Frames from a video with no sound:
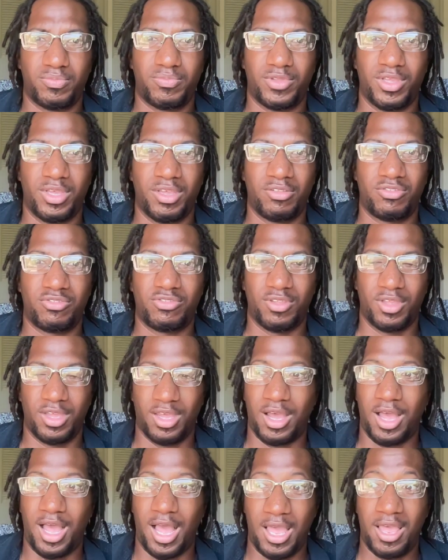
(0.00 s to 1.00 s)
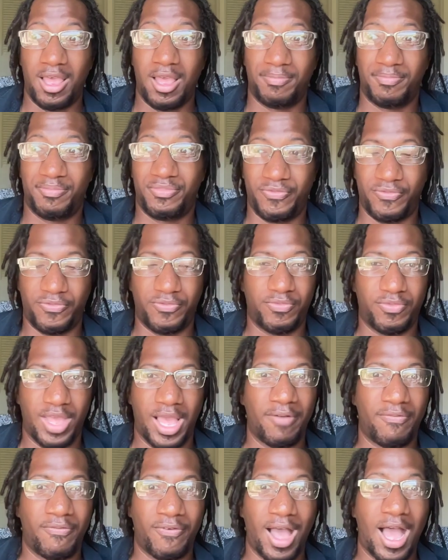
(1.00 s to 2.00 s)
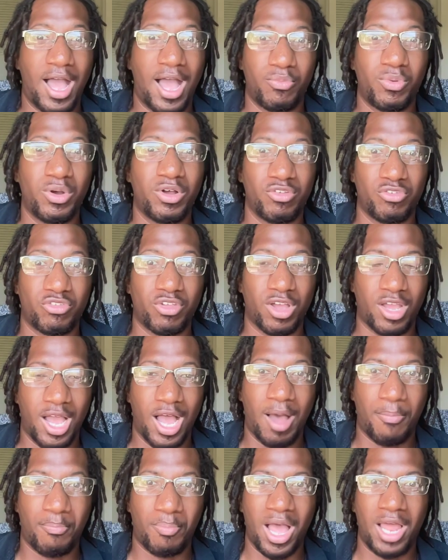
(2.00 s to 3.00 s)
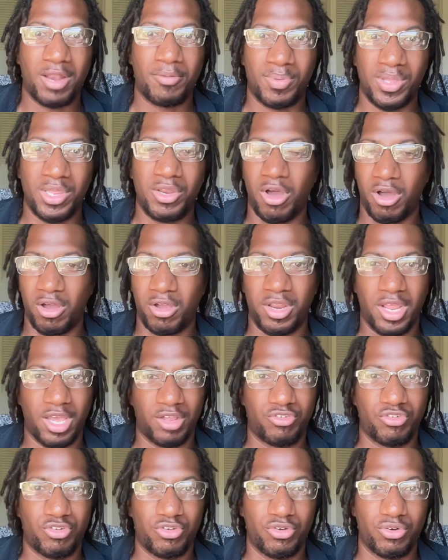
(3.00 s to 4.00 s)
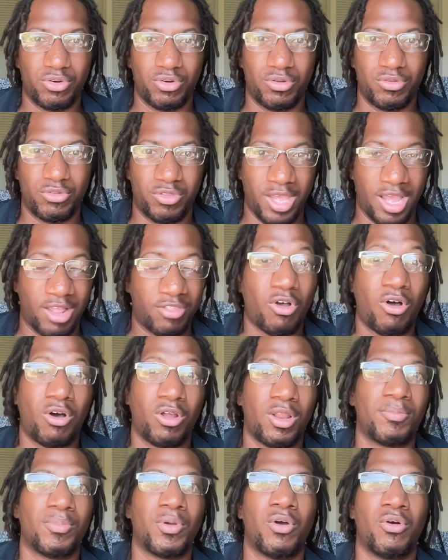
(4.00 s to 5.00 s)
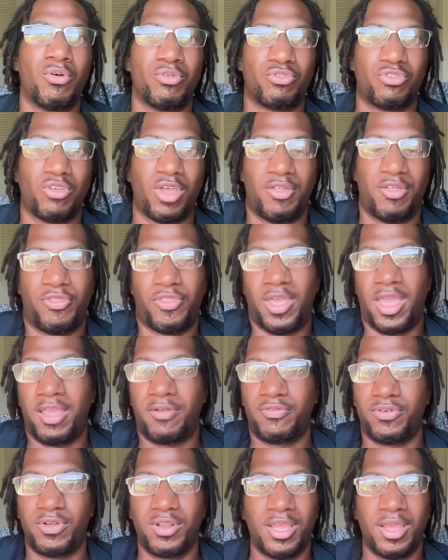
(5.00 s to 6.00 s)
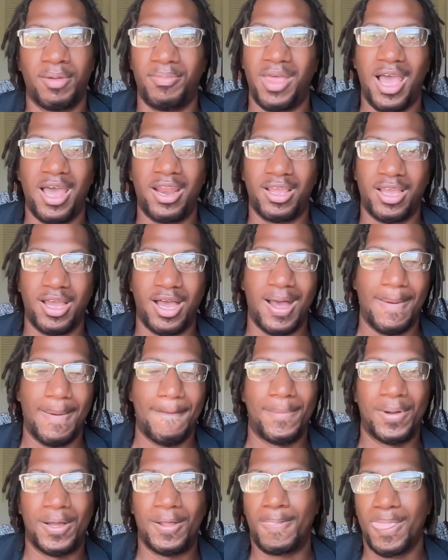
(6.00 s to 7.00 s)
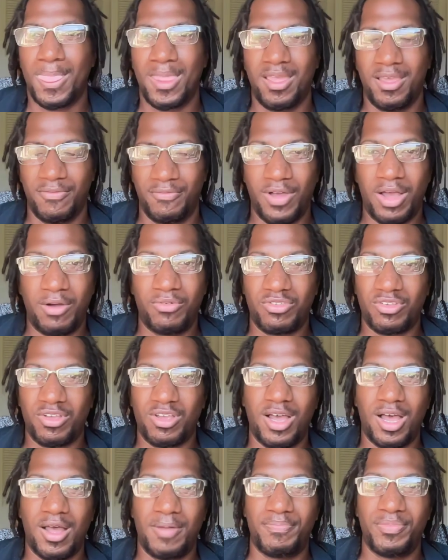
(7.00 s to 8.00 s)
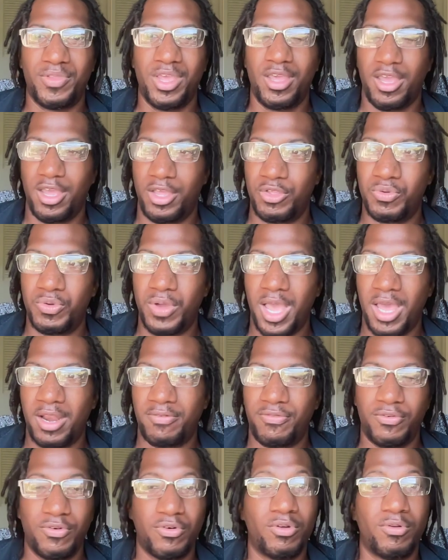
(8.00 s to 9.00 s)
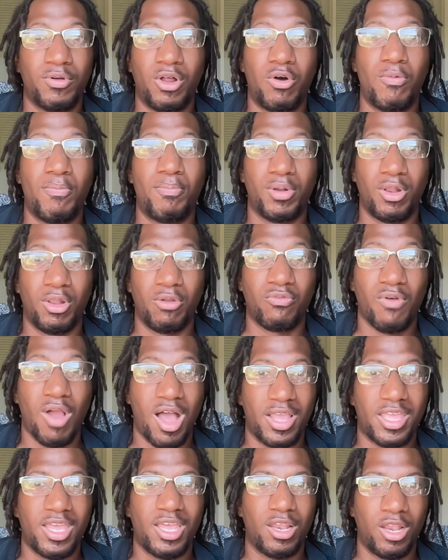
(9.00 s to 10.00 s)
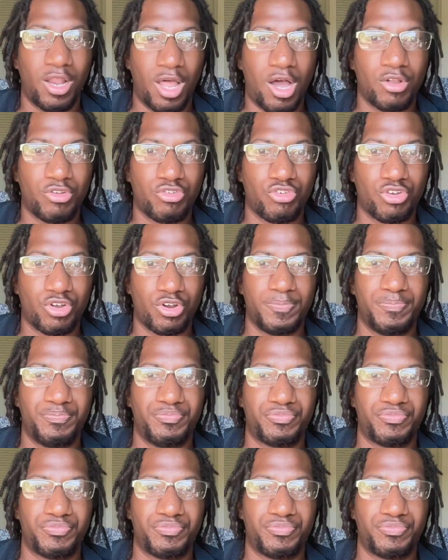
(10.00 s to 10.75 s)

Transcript: it's, if I was a cop, I'd be knocking at your door. That's all I'm going to say. Thankfully, I'm not a cop, but if I was a cop and you had a full on rocket launcher,